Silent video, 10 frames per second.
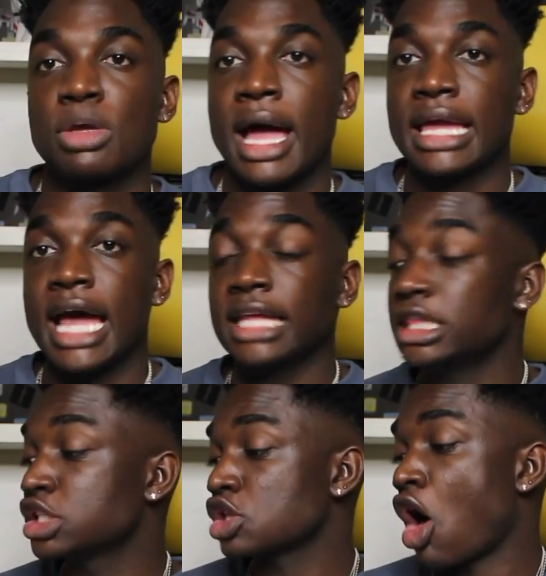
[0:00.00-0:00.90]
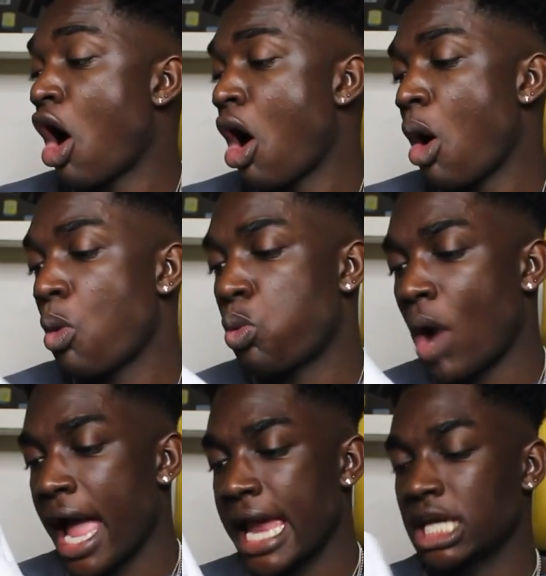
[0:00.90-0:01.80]
So I got this all
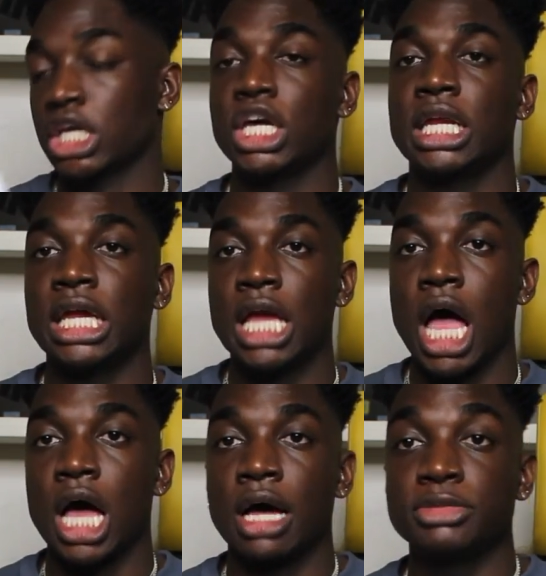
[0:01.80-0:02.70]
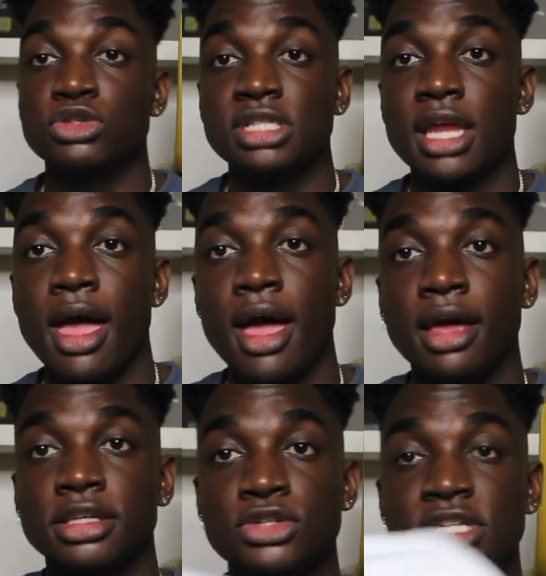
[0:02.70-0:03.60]
white hoodie. You see
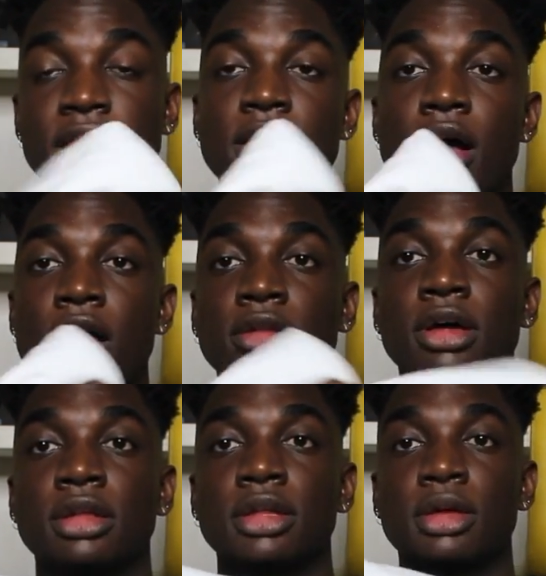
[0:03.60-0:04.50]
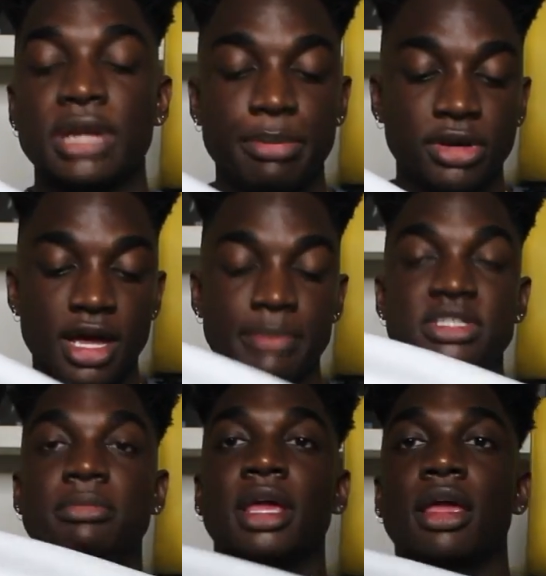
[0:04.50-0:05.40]
that? You see that, y'all? Look, when I put it
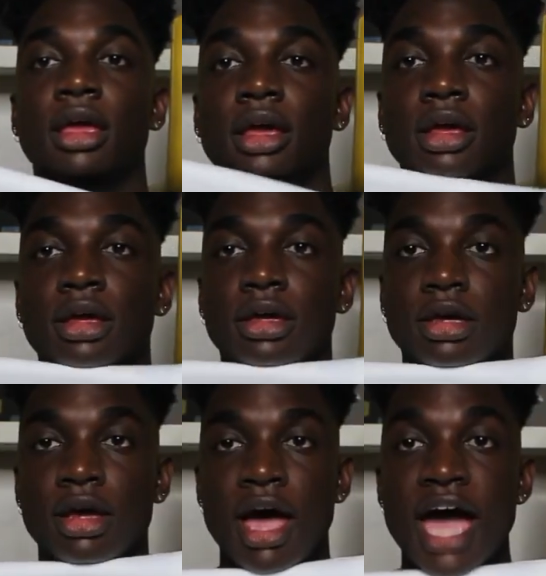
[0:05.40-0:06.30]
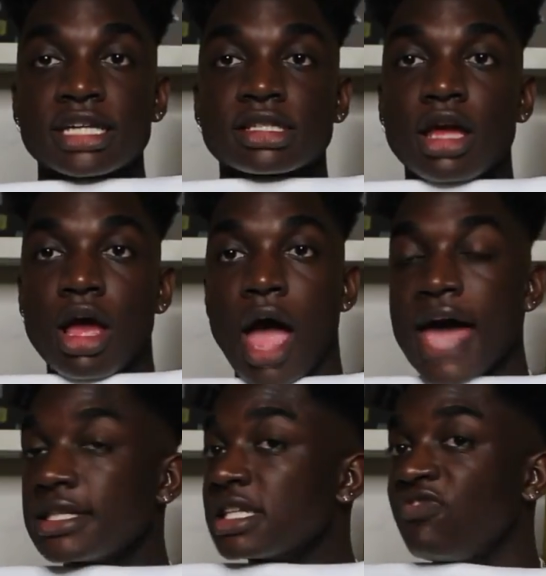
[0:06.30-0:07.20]
up to me,
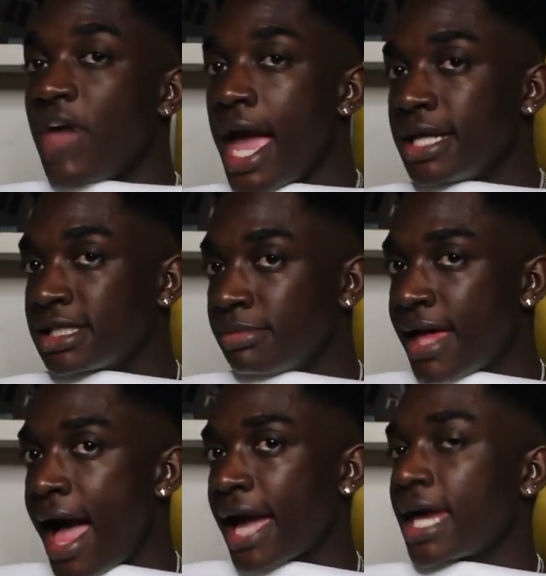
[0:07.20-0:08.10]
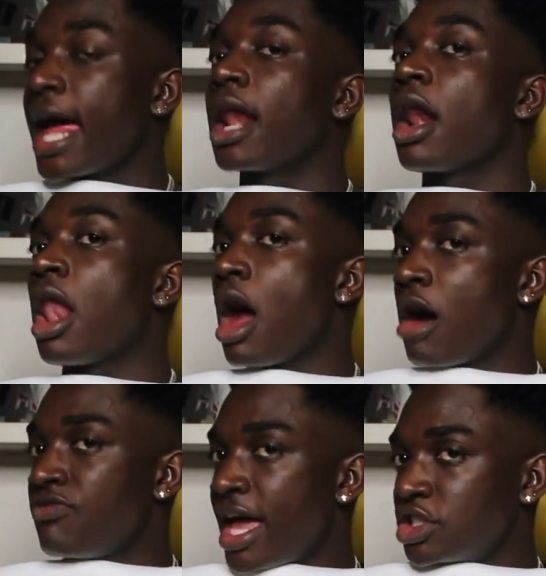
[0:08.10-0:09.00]
I just fade to black. And I
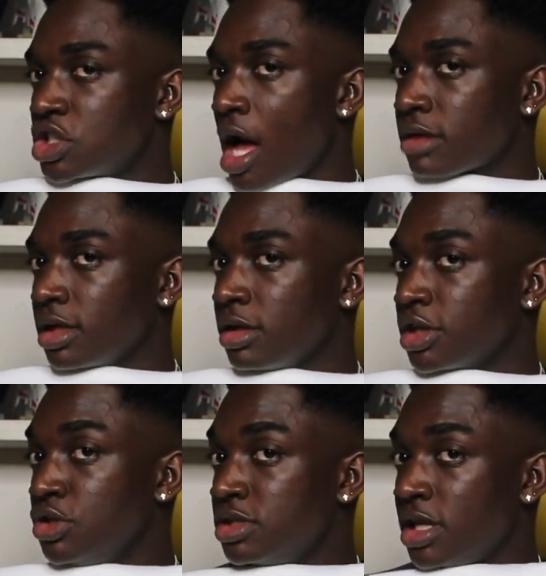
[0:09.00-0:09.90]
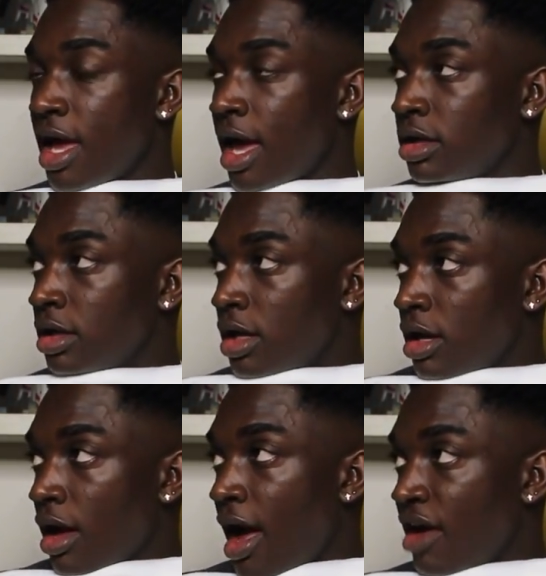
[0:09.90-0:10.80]
love that chocolate look. You see that?
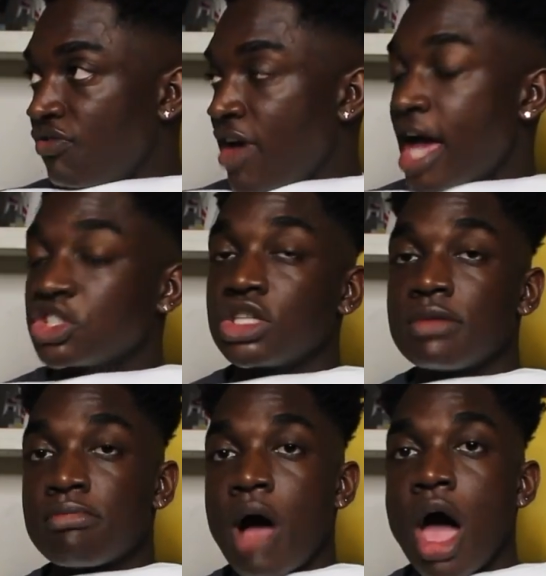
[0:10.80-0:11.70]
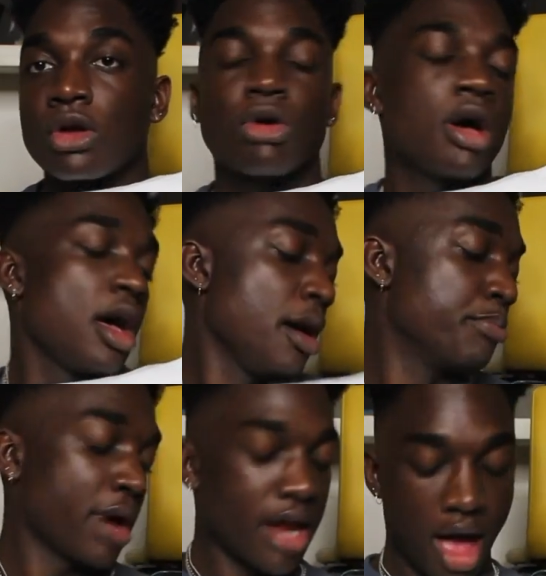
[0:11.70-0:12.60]
High fashion model.
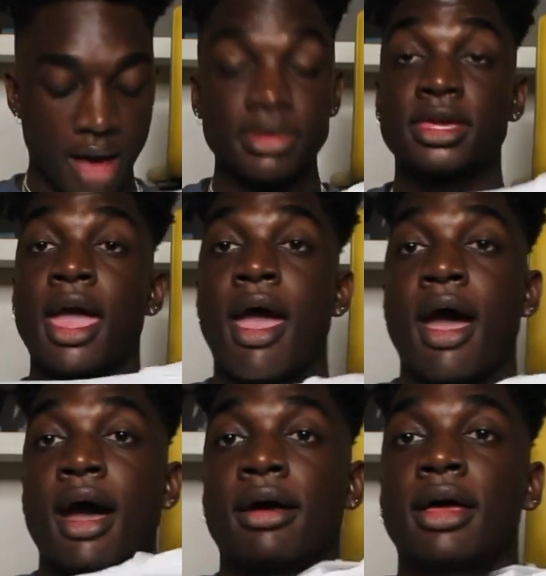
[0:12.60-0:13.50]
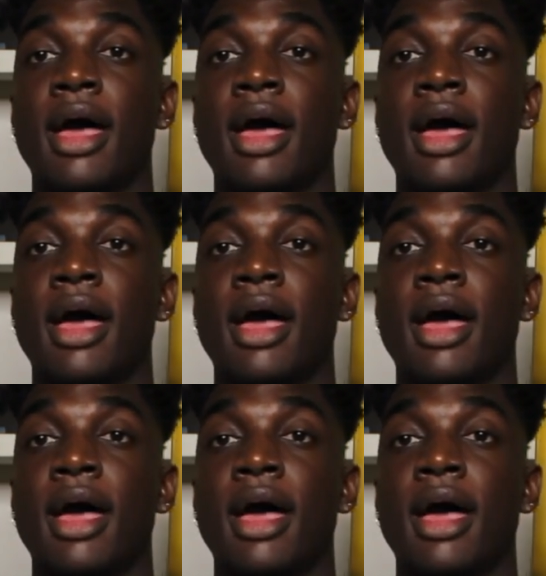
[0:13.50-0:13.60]
But yeah,